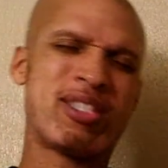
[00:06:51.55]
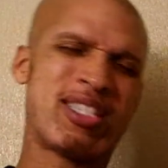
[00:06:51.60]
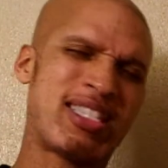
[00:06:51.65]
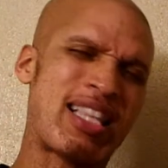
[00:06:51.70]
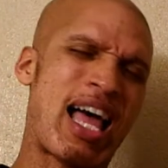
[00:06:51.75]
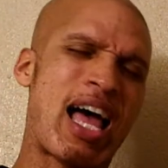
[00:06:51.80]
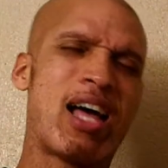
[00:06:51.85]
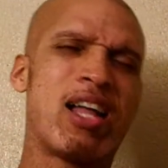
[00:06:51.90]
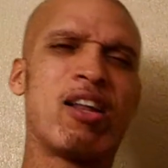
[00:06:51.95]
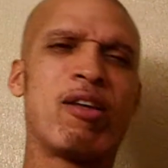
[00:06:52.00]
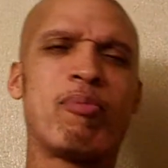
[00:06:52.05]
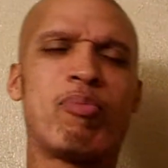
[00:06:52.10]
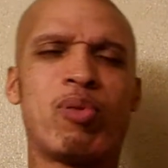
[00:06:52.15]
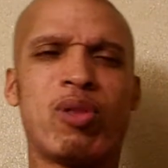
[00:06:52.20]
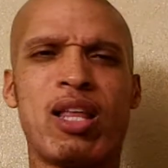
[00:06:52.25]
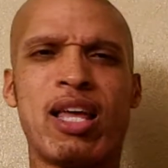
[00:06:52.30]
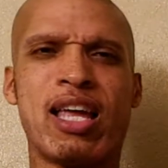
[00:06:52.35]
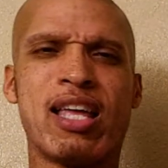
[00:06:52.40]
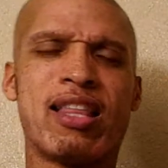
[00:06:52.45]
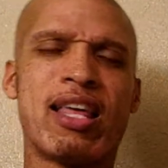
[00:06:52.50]
style of
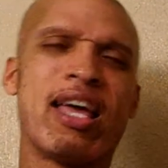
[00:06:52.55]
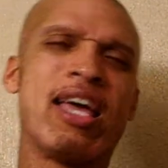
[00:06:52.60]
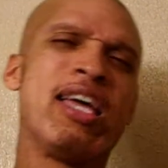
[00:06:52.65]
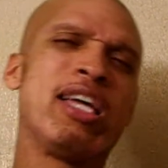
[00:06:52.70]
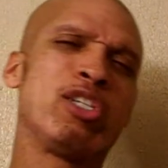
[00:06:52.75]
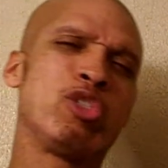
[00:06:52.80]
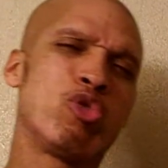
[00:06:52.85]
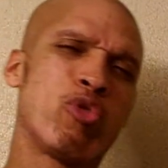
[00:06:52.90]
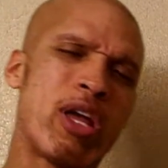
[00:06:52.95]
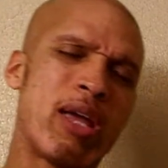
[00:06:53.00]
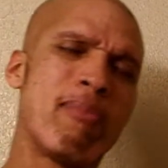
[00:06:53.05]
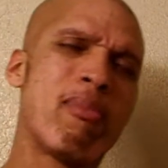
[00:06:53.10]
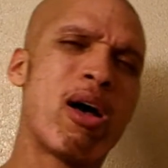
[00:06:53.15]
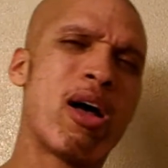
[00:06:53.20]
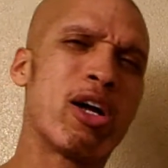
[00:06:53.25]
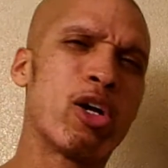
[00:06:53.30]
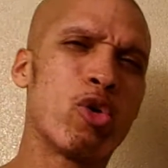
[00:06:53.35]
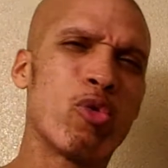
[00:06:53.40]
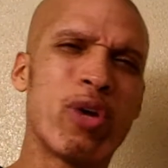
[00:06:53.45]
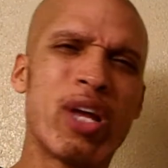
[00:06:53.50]
play that
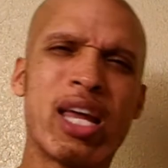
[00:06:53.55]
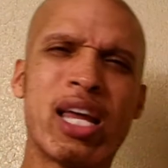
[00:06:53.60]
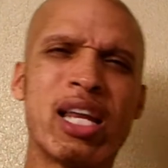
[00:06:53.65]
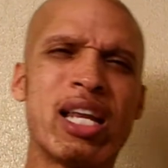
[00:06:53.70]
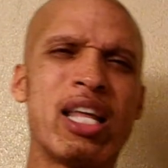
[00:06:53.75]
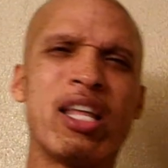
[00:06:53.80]
Draymond Green,